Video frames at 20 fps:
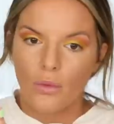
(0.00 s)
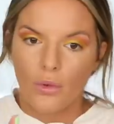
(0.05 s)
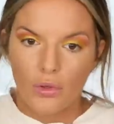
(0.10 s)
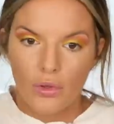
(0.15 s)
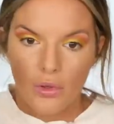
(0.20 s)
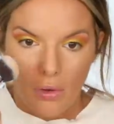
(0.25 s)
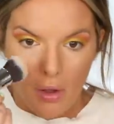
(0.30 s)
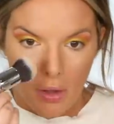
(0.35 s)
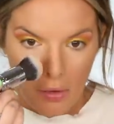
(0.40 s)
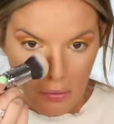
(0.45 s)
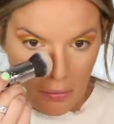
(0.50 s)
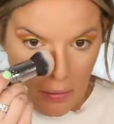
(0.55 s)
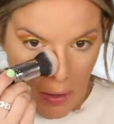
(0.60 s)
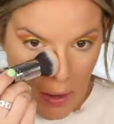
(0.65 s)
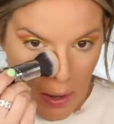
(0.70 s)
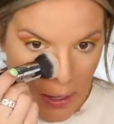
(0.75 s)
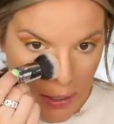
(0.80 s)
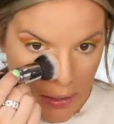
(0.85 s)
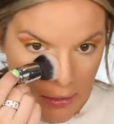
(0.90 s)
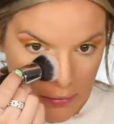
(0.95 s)
we'll do under
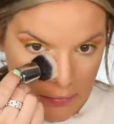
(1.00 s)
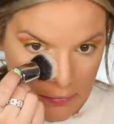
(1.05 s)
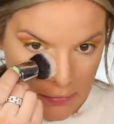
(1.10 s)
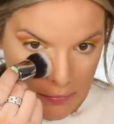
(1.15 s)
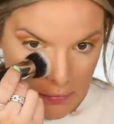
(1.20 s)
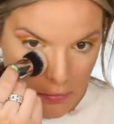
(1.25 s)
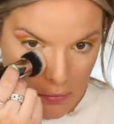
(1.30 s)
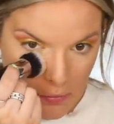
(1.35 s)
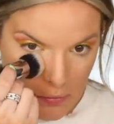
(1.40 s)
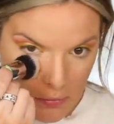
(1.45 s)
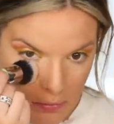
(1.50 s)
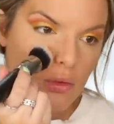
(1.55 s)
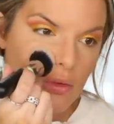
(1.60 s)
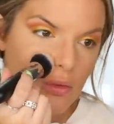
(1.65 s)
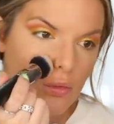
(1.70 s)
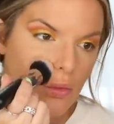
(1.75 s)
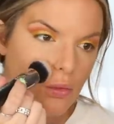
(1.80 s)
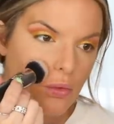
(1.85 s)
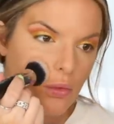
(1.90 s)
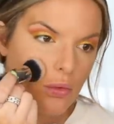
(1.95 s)
eyes.
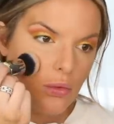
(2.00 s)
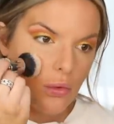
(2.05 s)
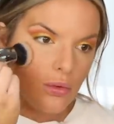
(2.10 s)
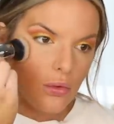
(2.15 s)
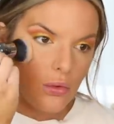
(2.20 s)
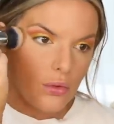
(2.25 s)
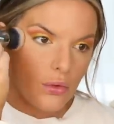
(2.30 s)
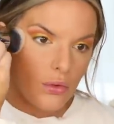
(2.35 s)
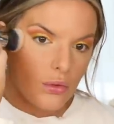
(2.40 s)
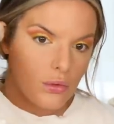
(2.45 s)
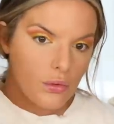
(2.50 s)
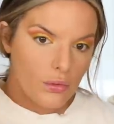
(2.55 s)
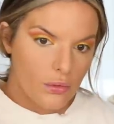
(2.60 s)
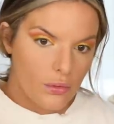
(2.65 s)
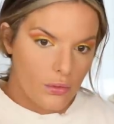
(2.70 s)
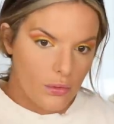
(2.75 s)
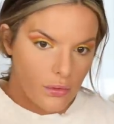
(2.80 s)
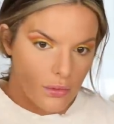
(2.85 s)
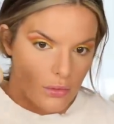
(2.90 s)
Ooh,